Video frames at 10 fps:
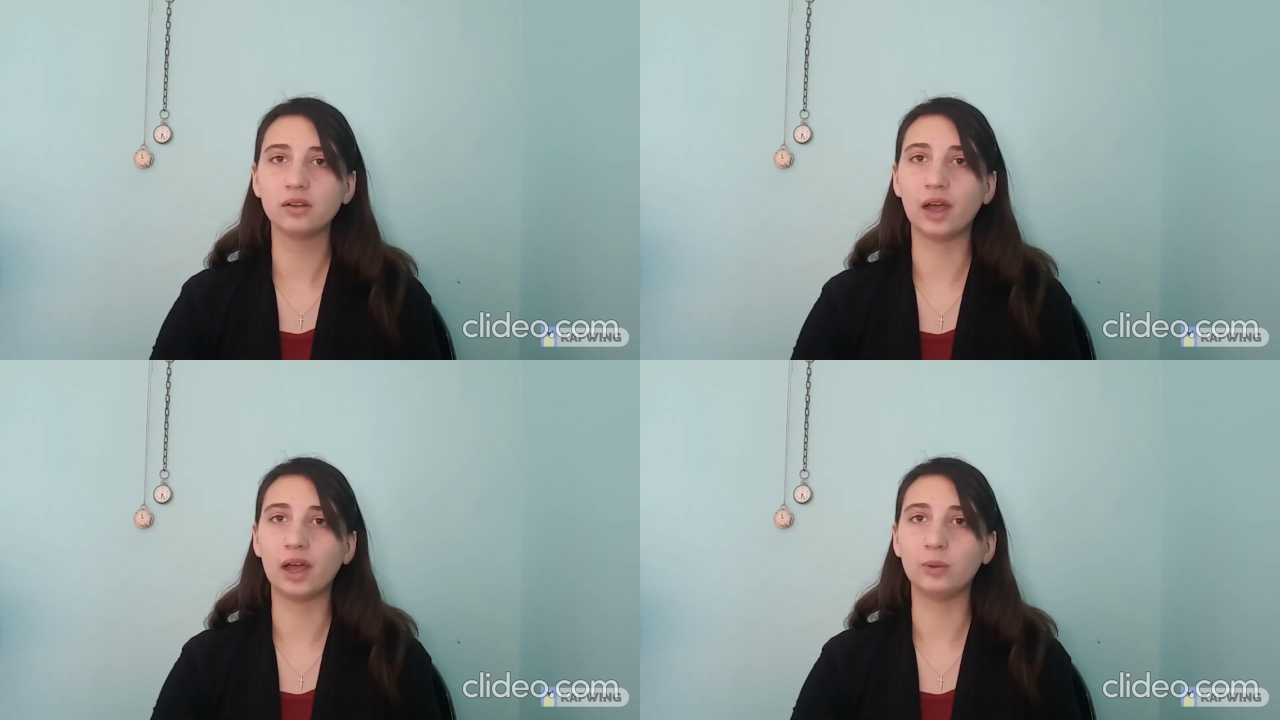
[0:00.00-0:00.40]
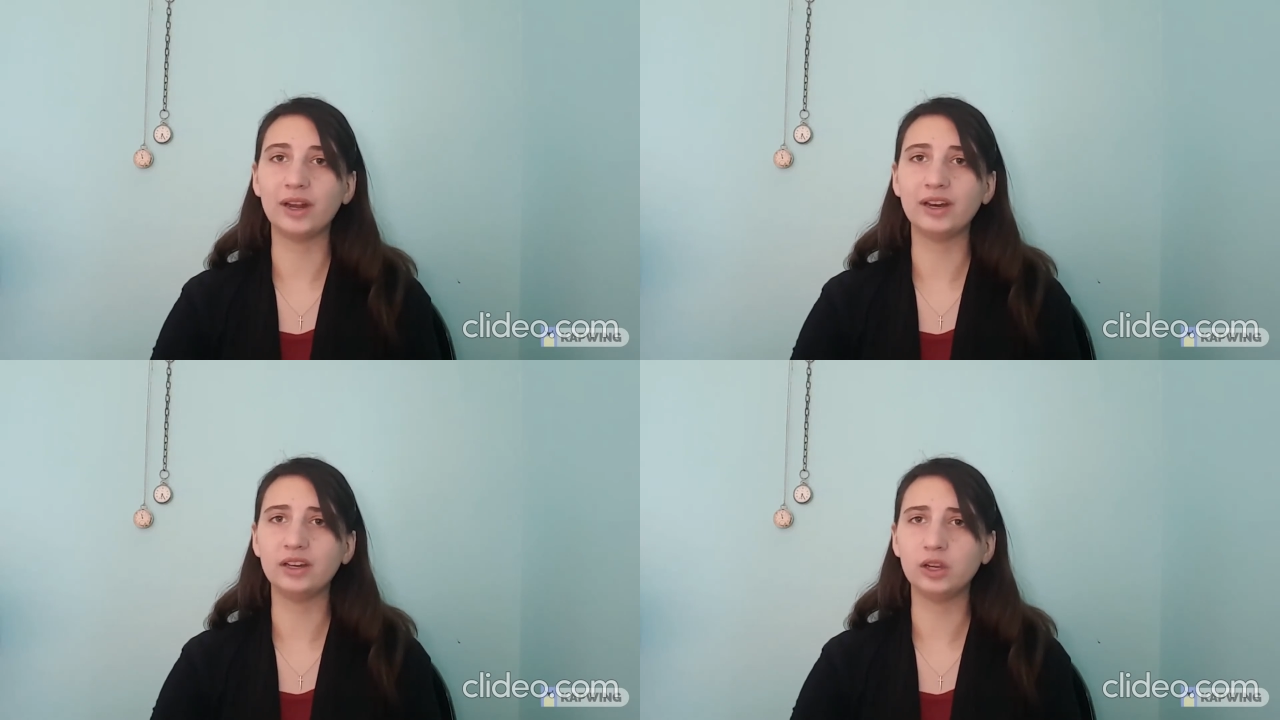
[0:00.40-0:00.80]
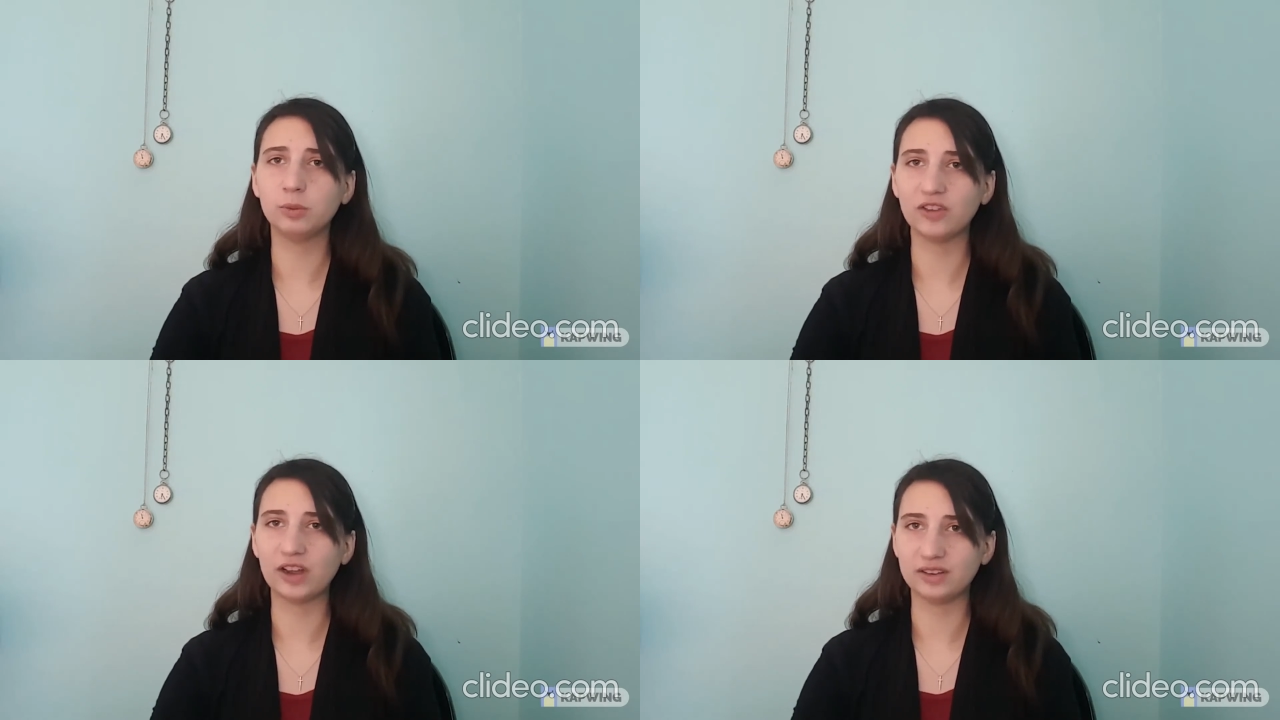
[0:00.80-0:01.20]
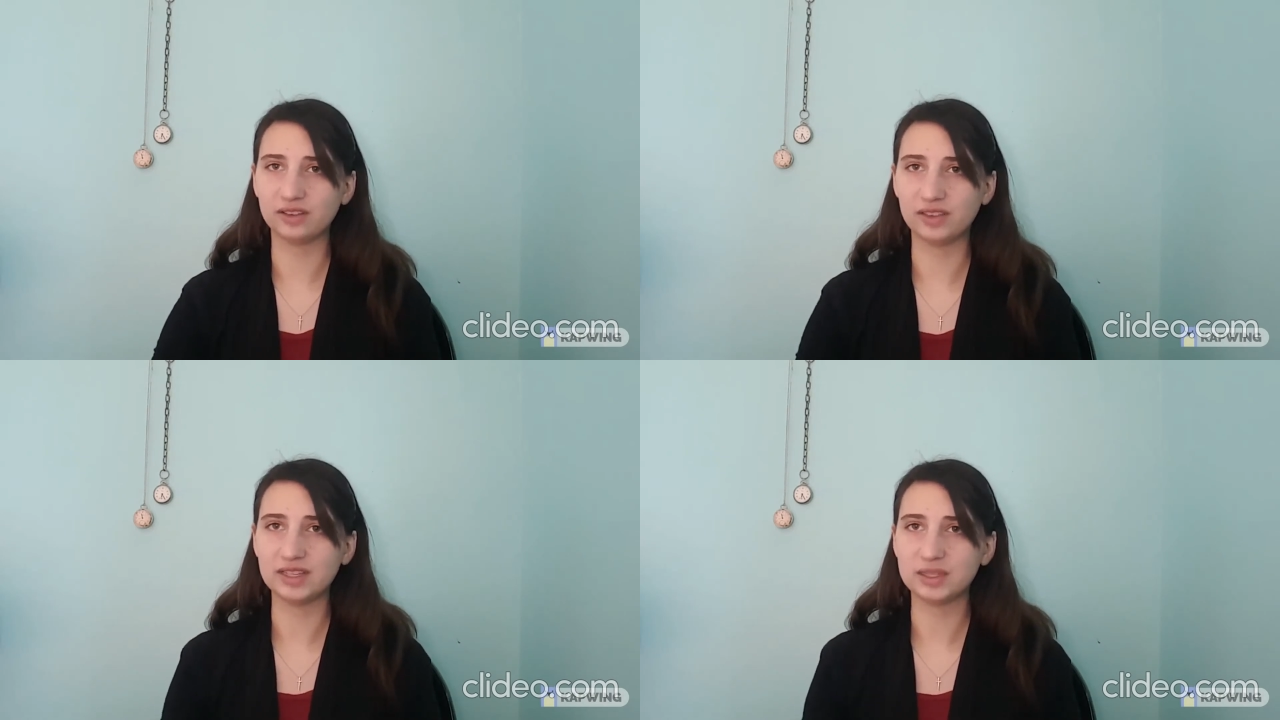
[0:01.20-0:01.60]
God, why didn't you
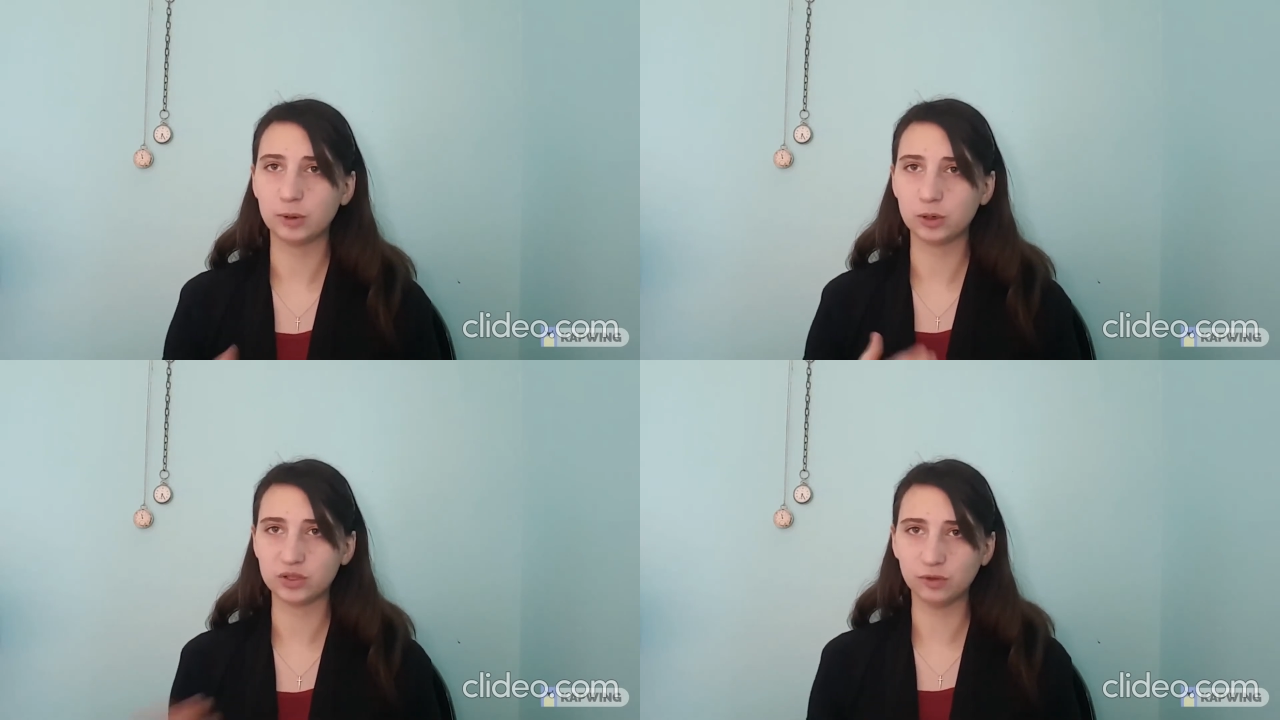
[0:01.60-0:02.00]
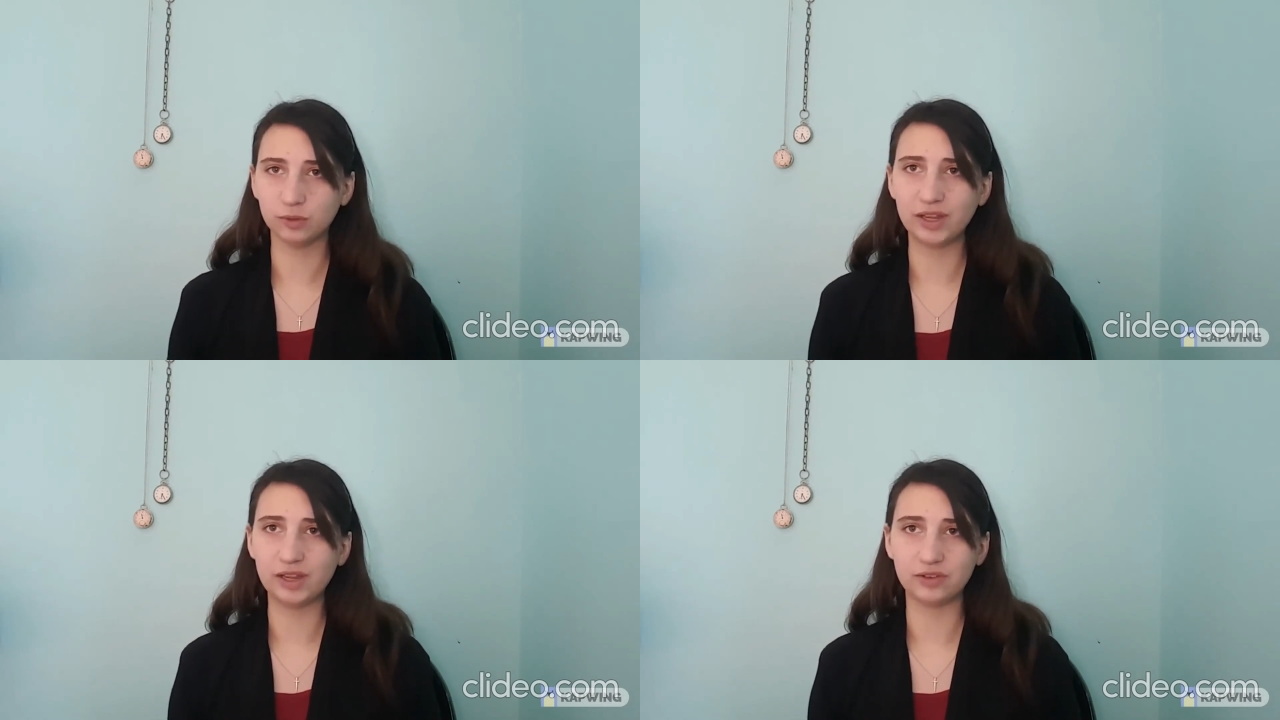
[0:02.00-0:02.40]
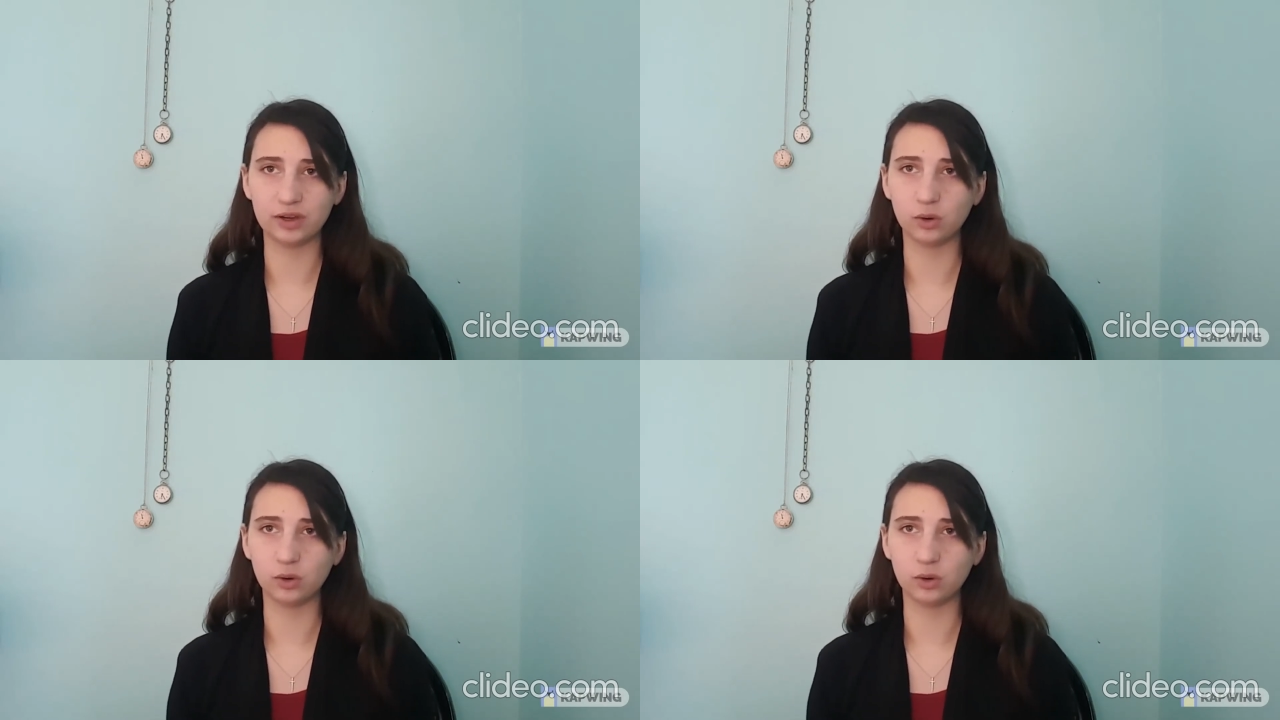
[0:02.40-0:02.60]
prevent this person from leaving?